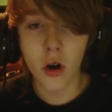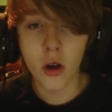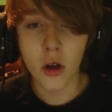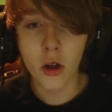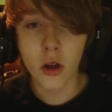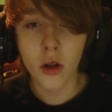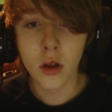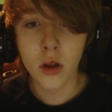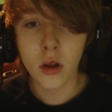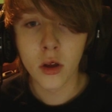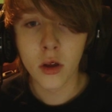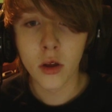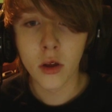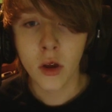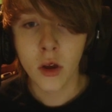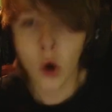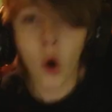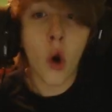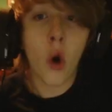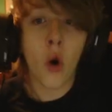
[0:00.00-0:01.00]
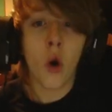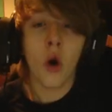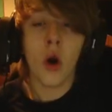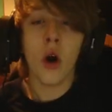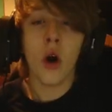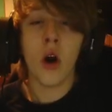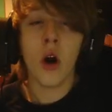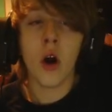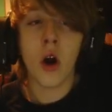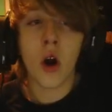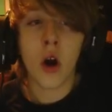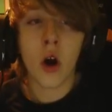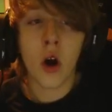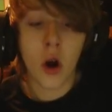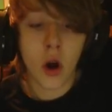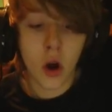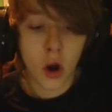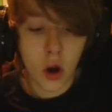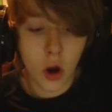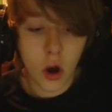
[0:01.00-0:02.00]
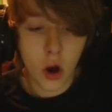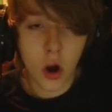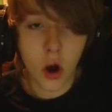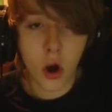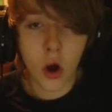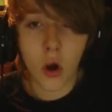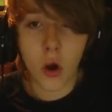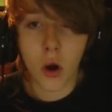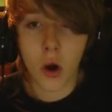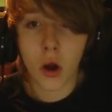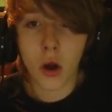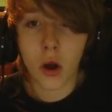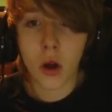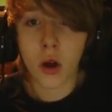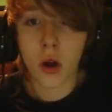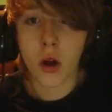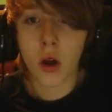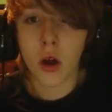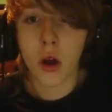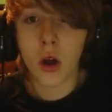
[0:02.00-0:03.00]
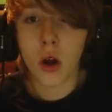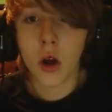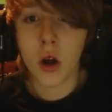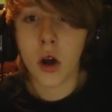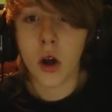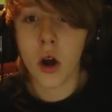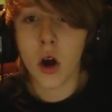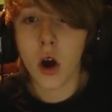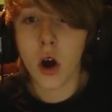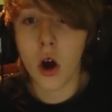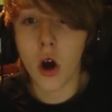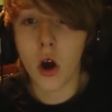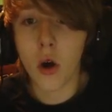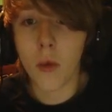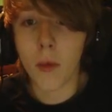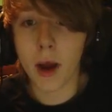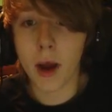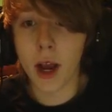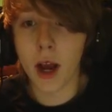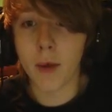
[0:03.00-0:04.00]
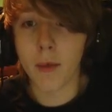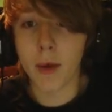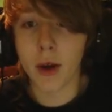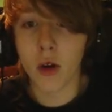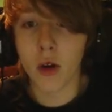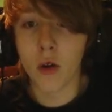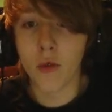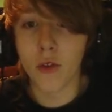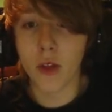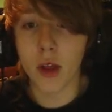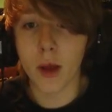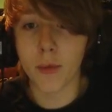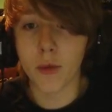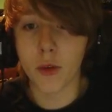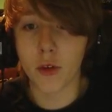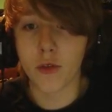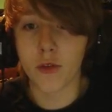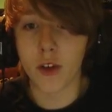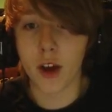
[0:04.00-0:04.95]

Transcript: But make sure you oh my god, my goal for the episode is 5